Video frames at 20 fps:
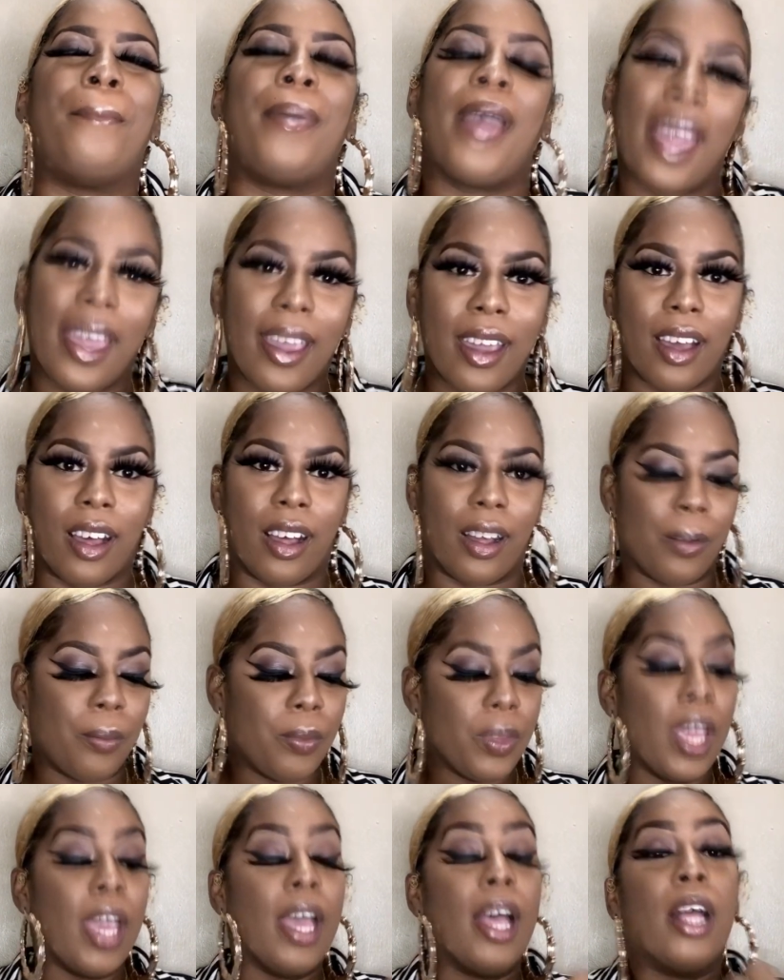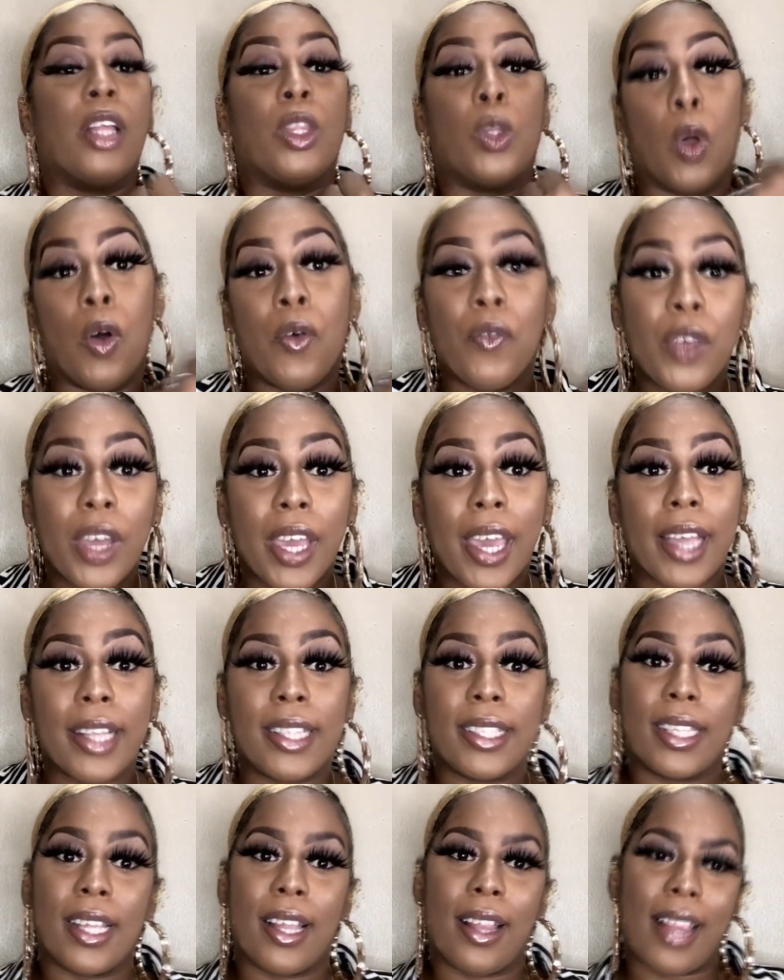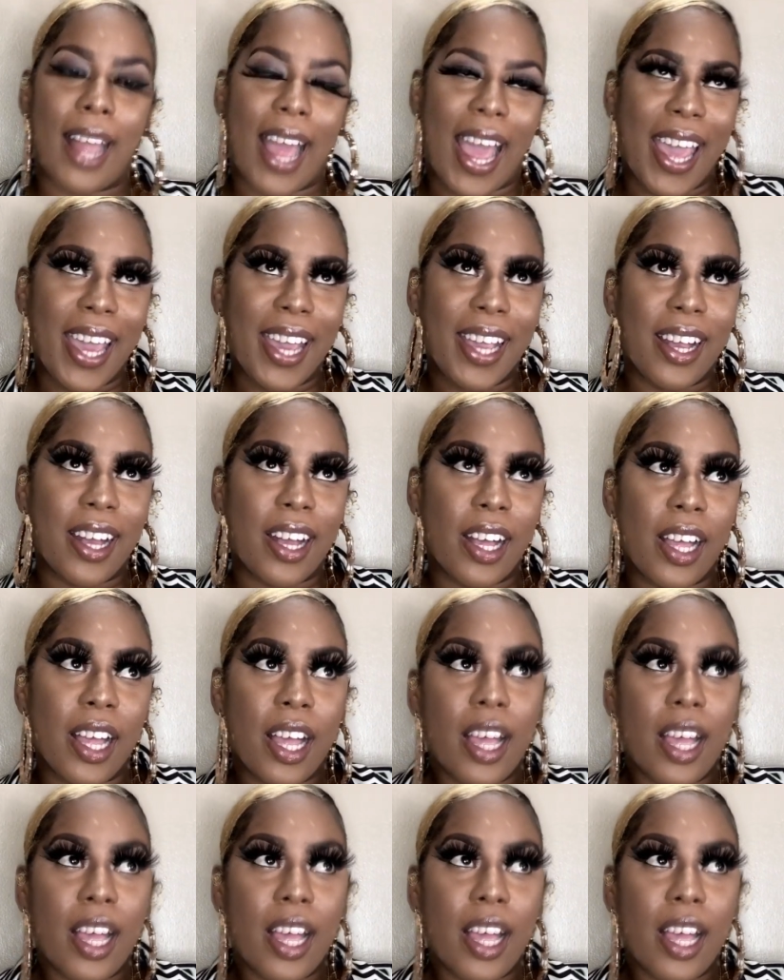banger don't forget to like